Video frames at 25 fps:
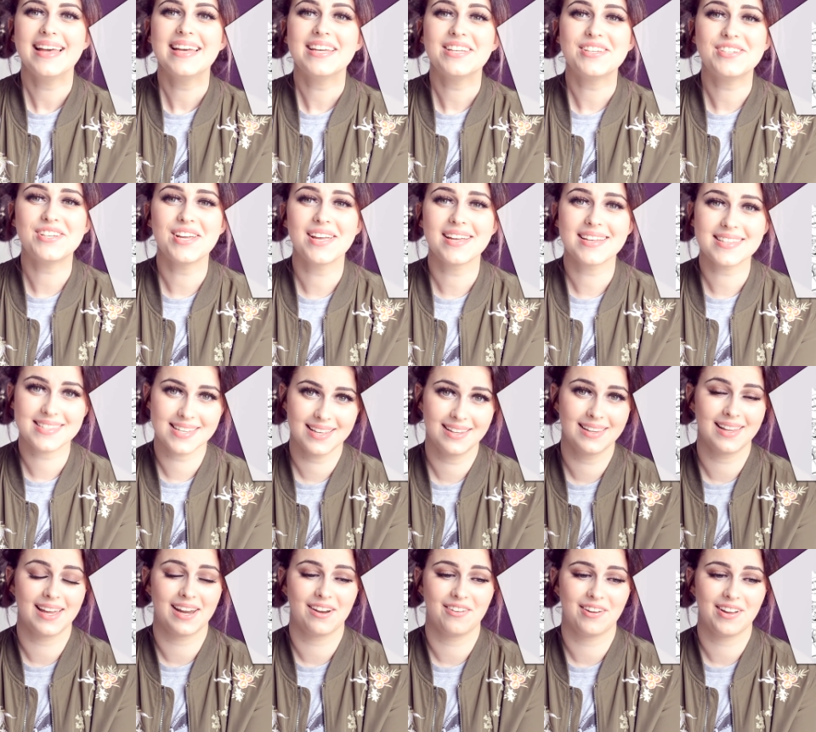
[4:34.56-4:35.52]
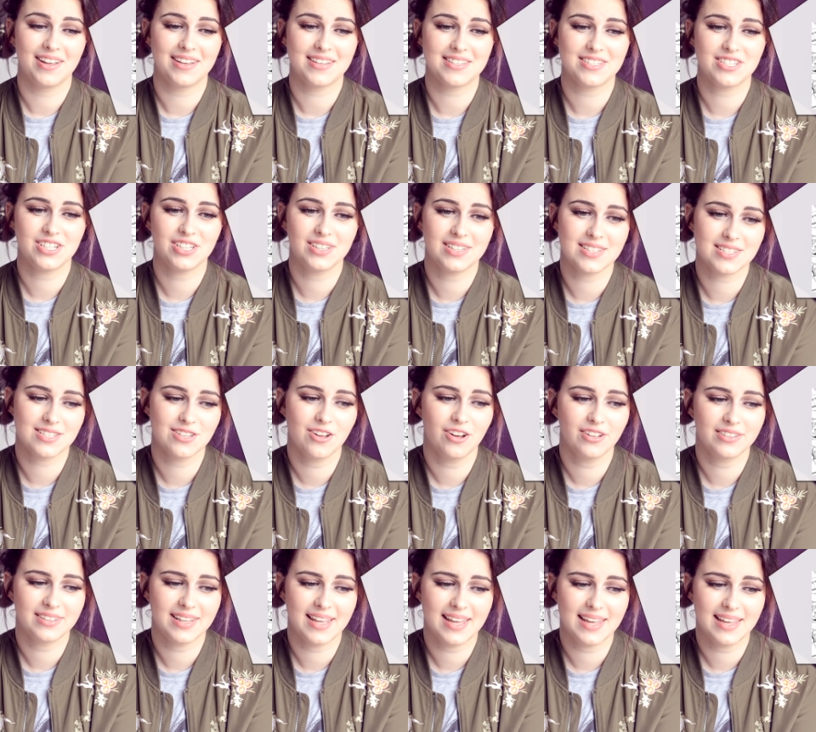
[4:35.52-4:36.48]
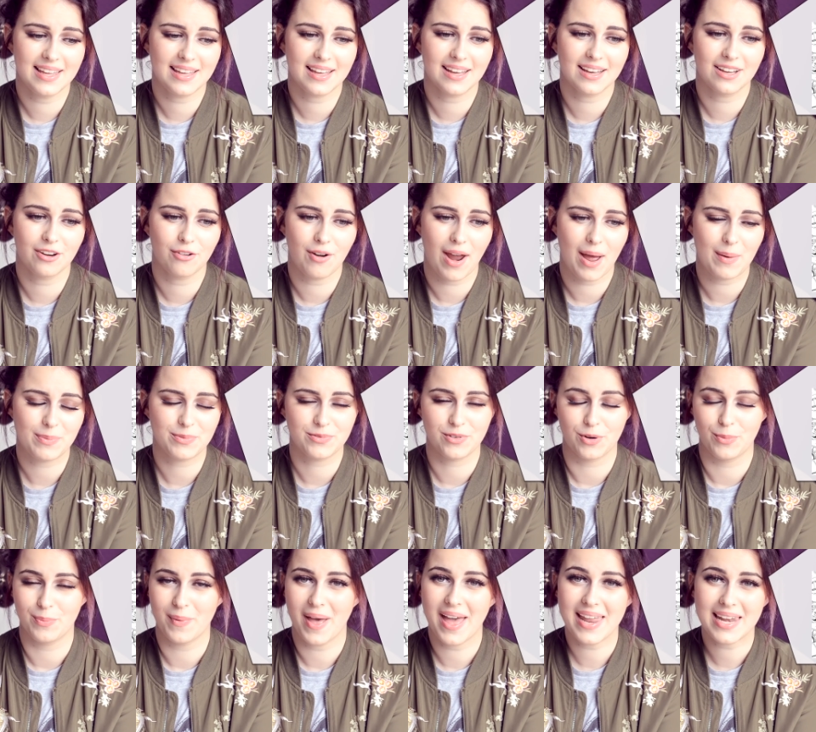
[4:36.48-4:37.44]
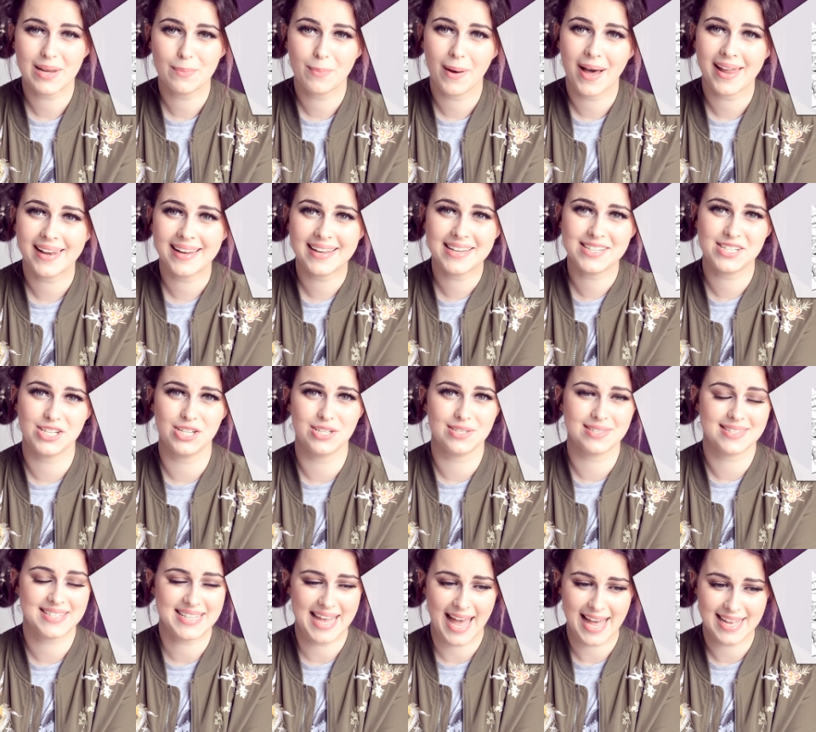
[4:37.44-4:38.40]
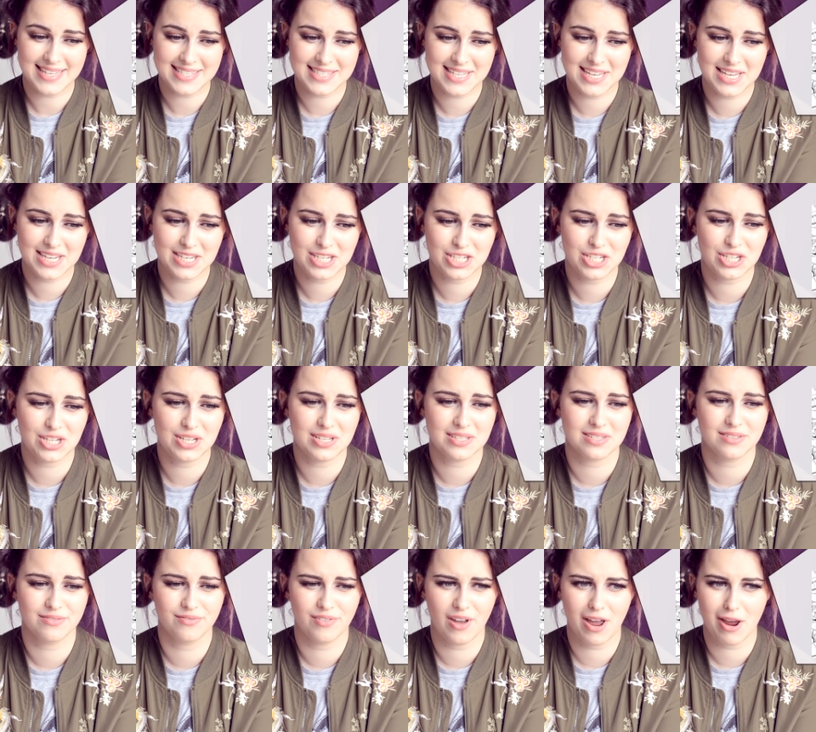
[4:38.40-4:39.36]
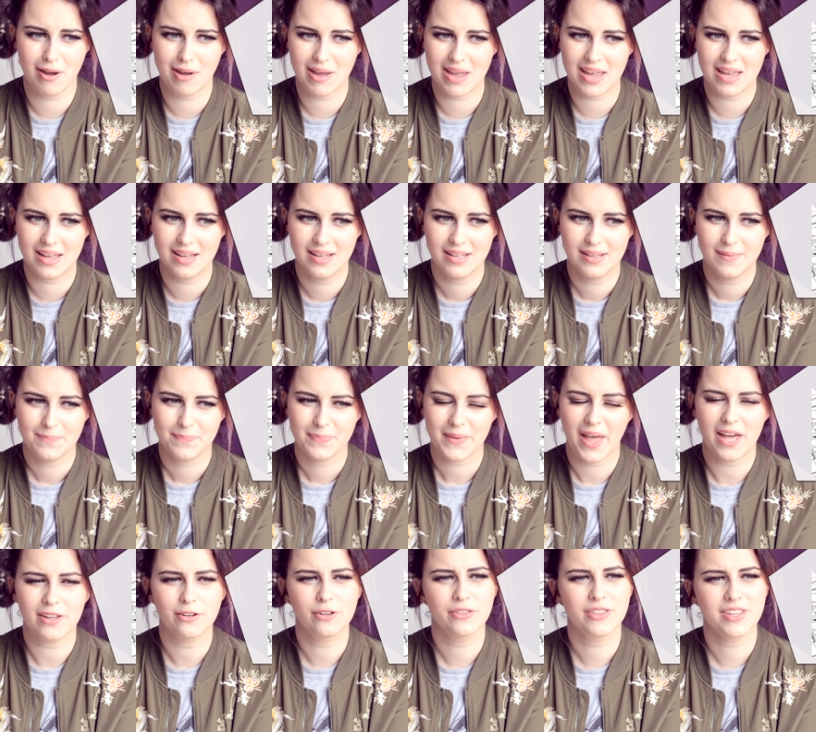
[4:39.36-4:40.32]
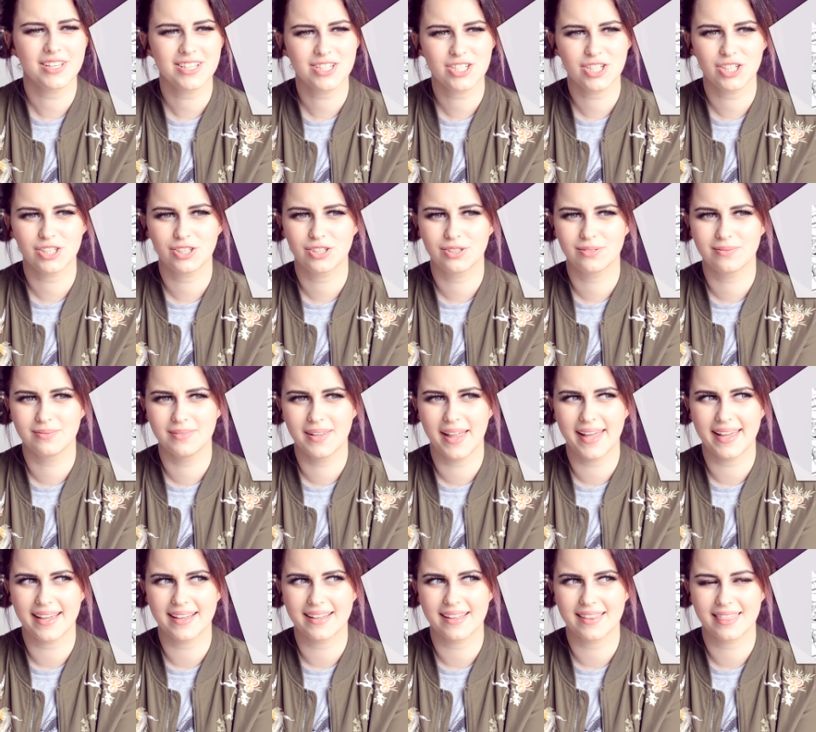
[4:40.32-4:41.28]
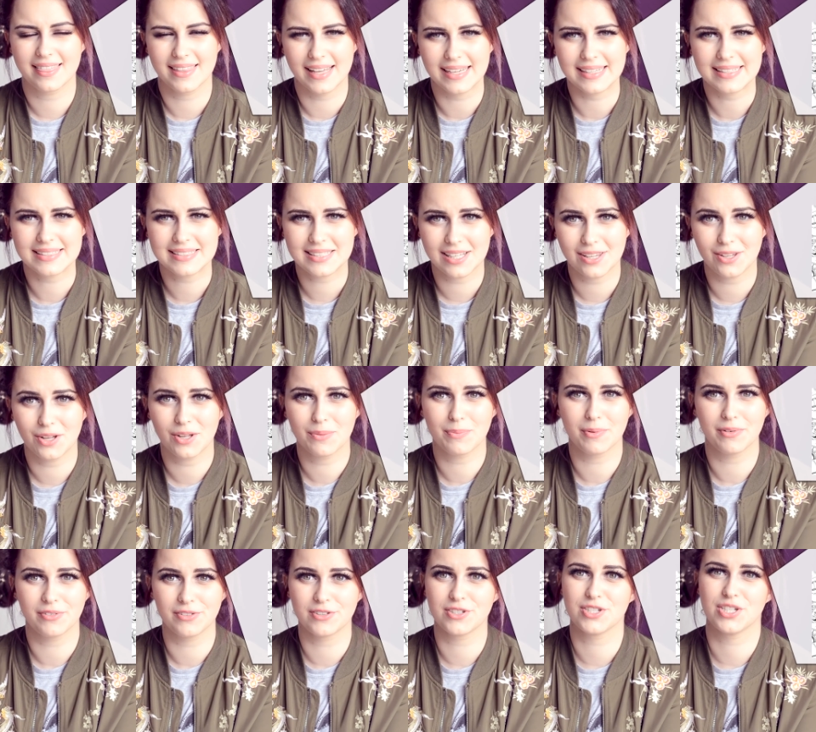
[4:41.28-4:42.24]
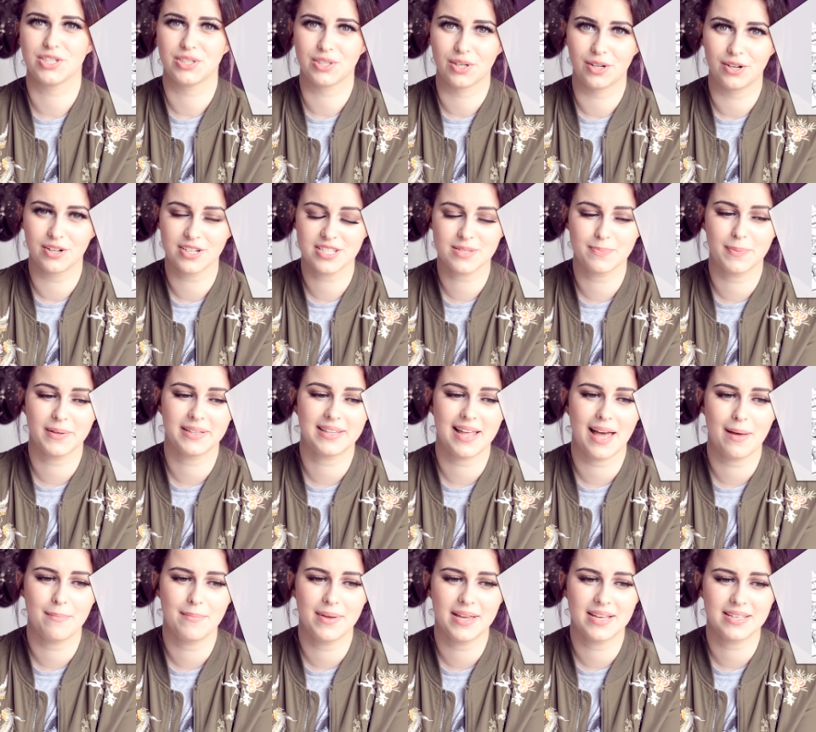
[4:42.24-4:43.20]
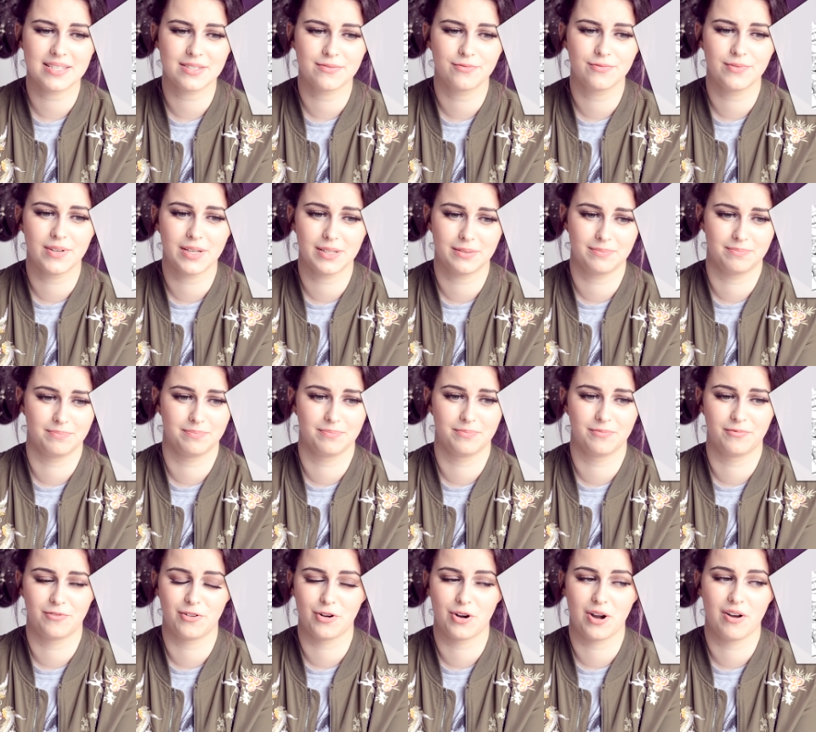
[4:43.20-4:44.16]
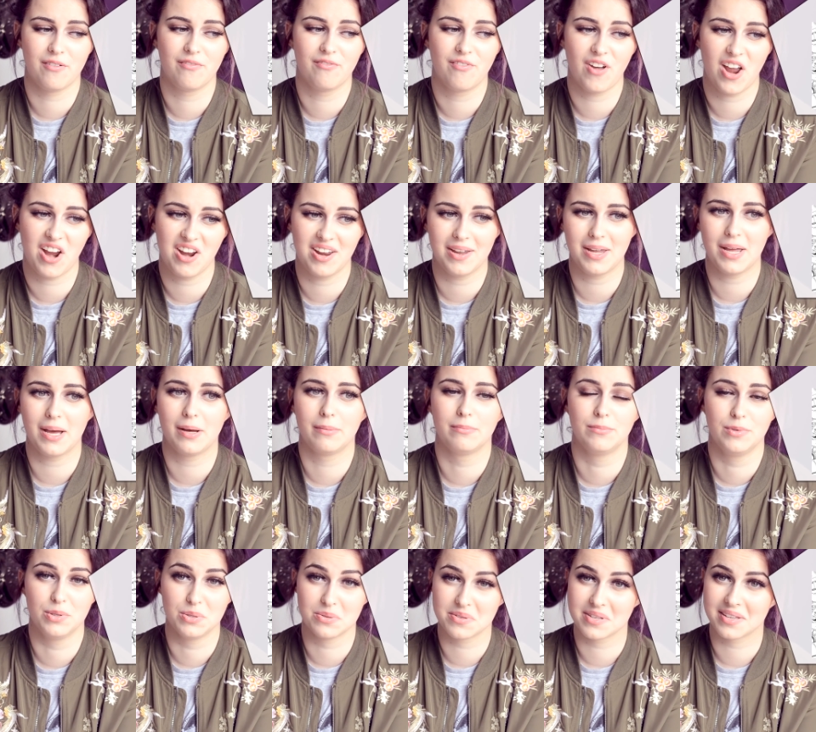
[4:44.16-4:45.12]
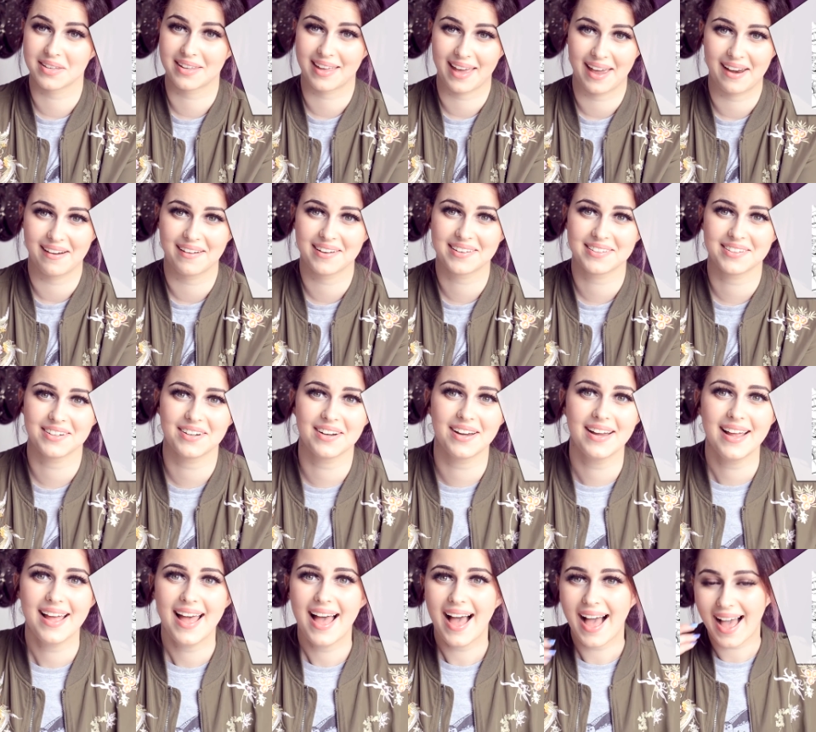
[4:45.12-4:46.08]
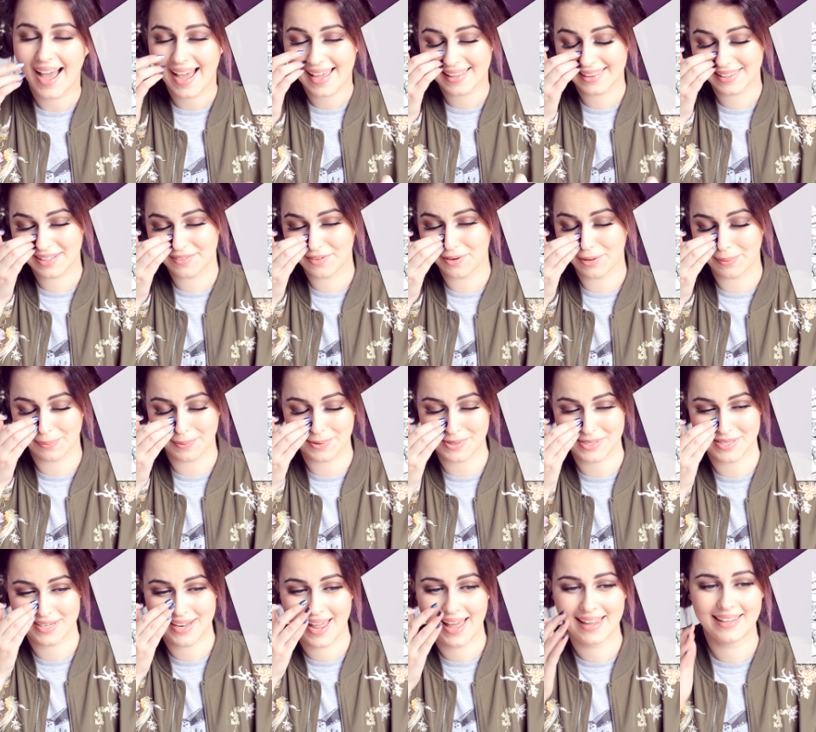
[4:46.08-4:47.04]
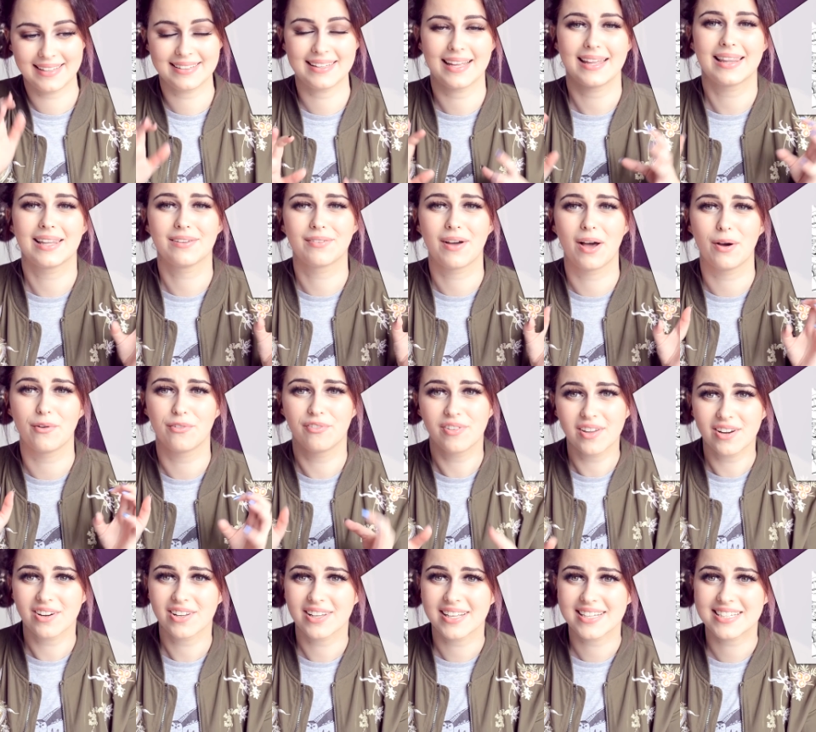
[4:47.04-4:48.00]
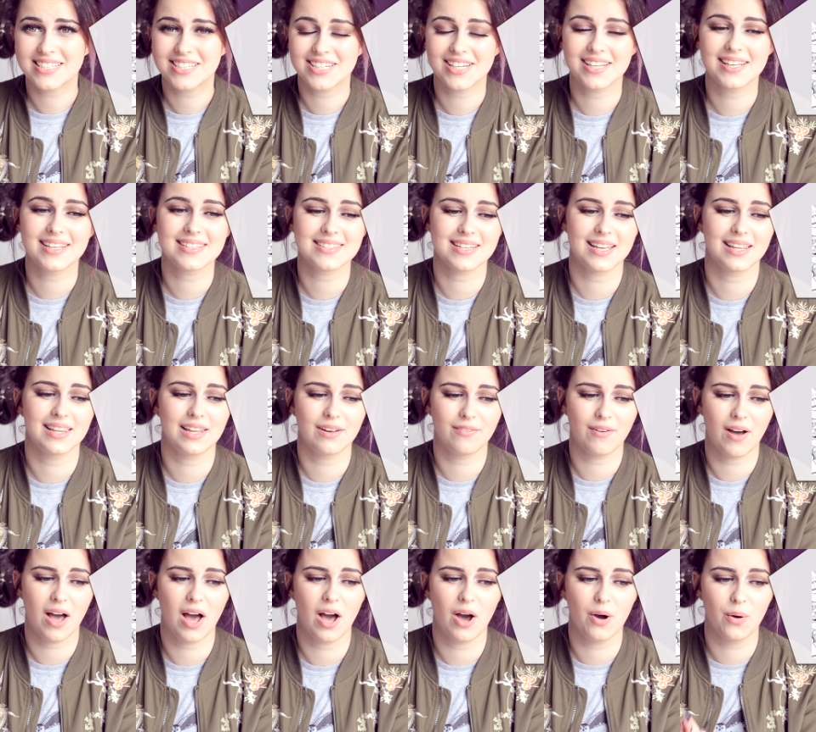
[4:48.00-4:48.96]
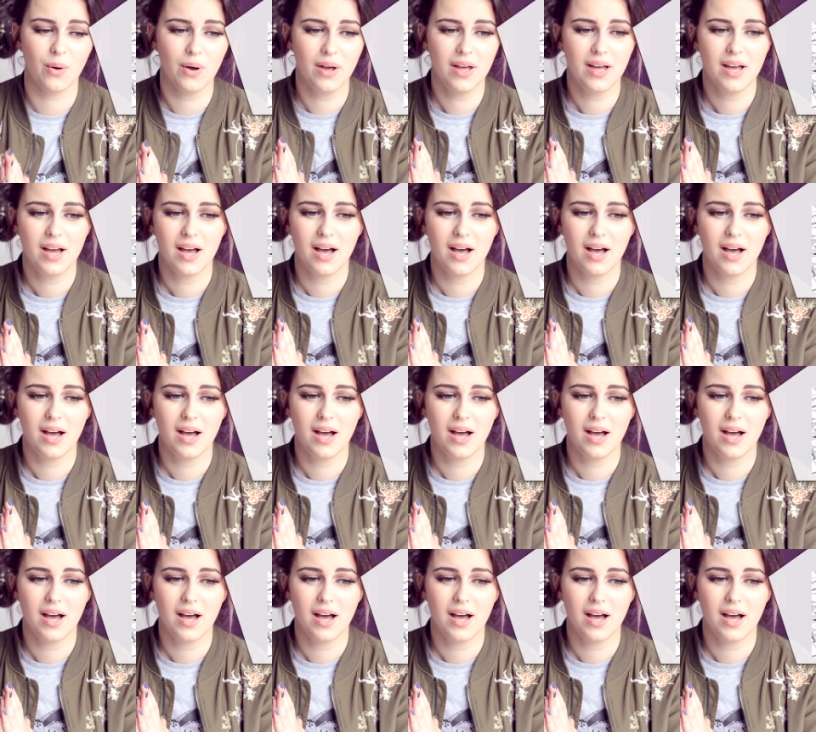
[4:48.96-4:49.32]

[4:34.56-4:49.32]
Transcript: She is hilarious. She does not take crap from anybody. She's sassy. She's very... I don't think she like thinks a lot before she talks, but that makes it for a very amusing character. I love her personality. I love how fearless she is. I love how